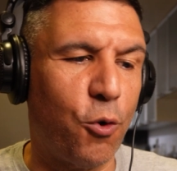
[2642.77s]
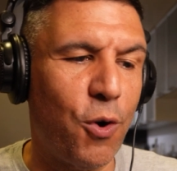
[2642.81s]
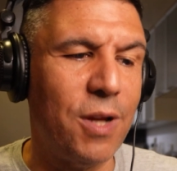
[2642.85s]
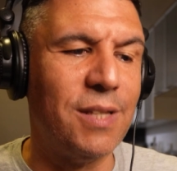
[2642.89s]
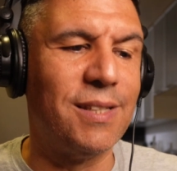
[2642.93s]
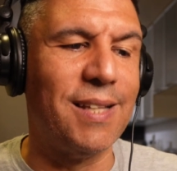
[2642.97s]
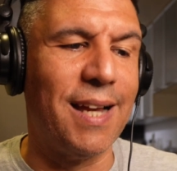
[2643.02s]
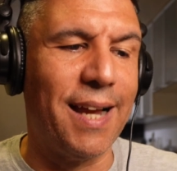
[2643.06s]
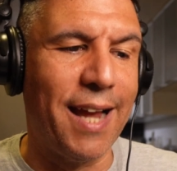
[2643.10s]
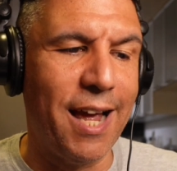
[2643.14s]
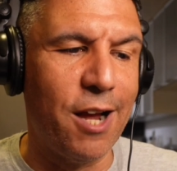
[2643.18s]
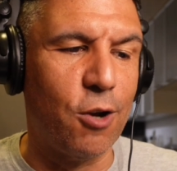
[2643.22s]

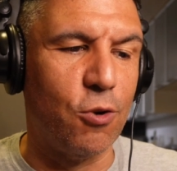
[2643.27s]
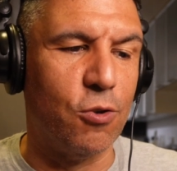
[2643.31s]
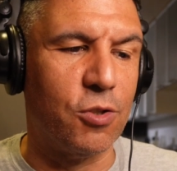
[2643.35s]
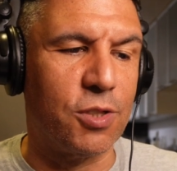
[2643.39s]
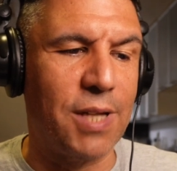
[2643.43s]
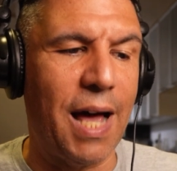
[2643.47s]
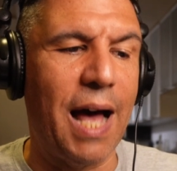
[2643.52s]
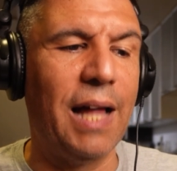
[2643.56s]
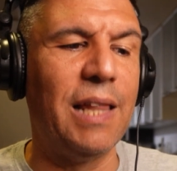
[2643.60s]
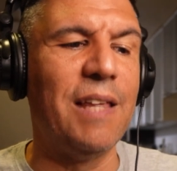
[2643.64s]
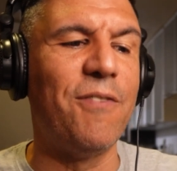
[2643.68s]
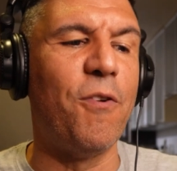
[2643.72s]
grins and
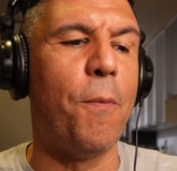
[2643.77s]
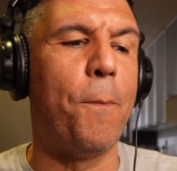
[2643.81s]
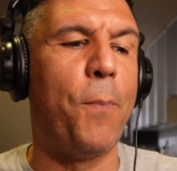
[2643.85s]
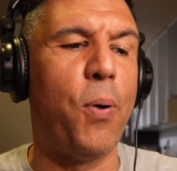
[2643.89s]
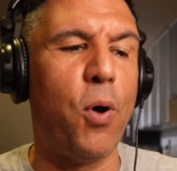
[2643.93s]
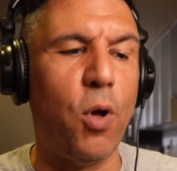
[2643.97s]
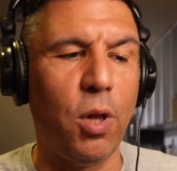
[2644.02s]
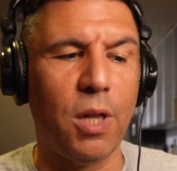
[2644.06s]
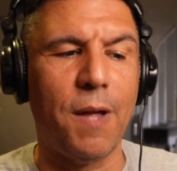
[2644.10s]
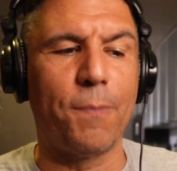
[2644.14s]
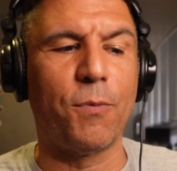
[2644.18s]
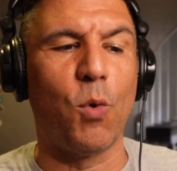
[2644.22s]
giggles, I'll even
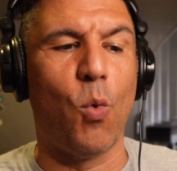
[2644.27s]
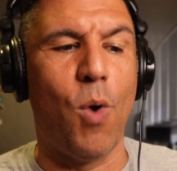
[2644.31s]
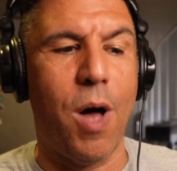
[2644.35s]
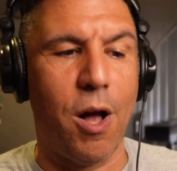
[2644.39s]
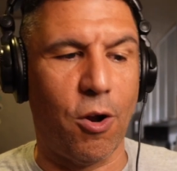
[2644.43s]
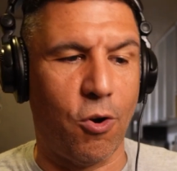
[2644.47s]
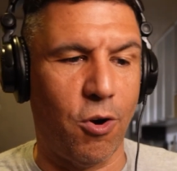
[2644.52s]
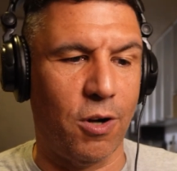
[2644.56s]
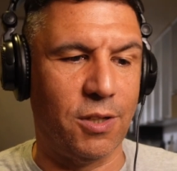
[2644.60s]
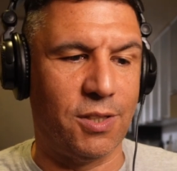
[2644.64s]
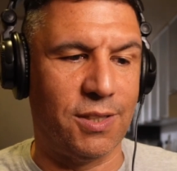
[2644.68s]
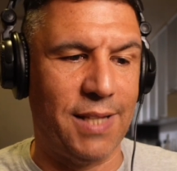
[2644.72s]
pull up the
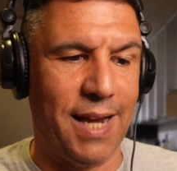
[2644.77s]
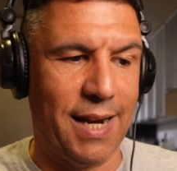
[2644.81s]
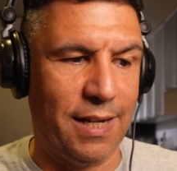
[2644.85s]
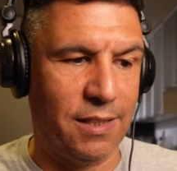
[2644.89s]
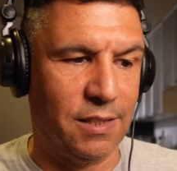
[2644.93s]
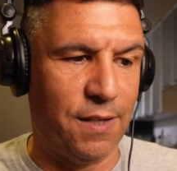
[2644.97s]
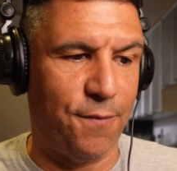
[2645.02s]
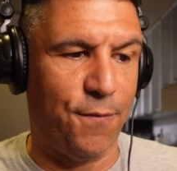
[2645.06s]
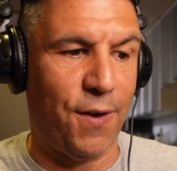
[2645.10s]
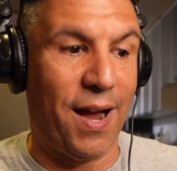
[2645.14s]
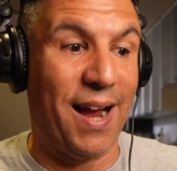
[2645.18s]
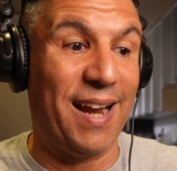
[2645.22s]
wild card
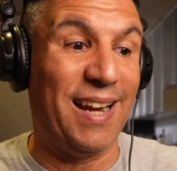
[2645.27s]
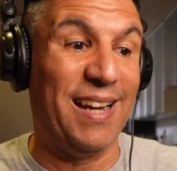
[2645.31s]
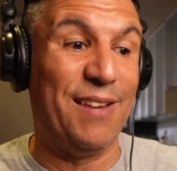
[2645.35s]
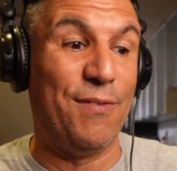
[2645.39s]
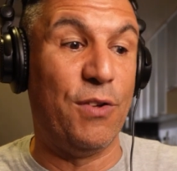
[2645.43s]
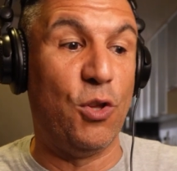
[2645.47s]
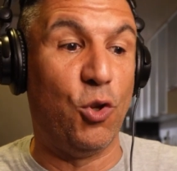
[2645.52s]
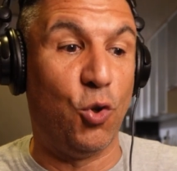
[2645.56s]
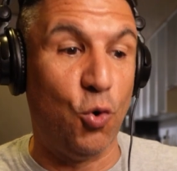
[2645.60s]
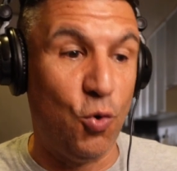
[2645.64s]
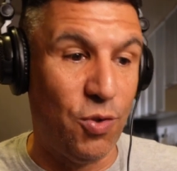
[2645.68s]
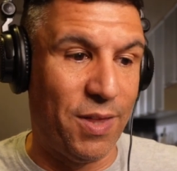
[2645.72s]
standings if I can
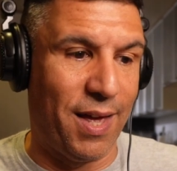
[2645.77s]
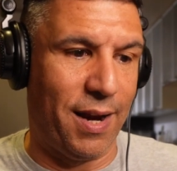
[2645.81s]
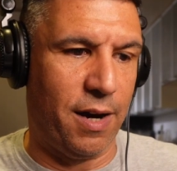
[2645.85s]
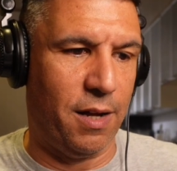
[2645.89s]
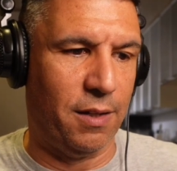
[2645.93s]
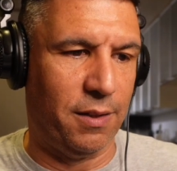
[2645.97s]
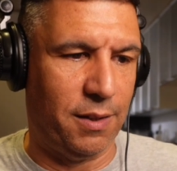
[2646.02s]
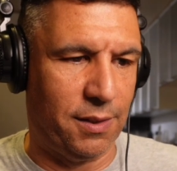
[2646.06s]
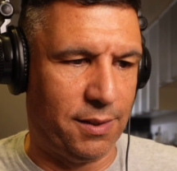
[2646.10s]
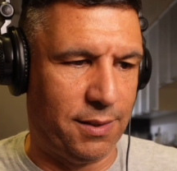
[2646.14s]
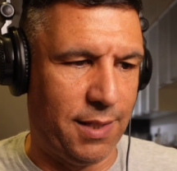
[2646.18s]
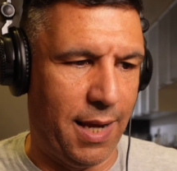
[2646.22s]
even do that
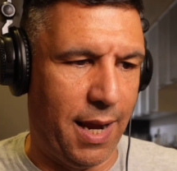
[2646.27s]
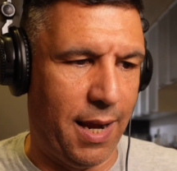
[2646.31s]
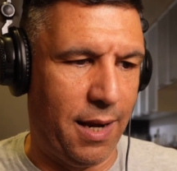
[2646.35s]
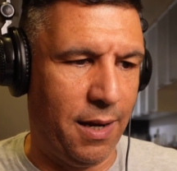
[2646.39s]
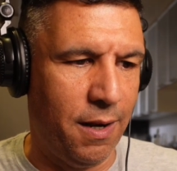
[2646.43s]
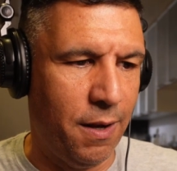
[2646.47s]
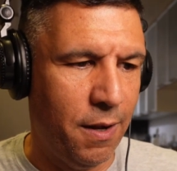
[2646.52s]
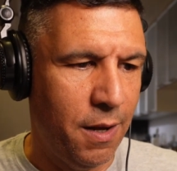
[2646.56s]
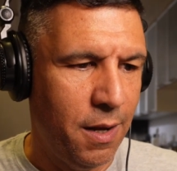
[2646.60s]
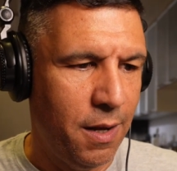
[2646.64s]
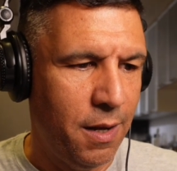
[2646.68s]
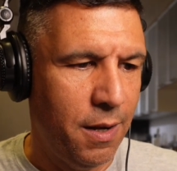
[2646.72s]
on this day.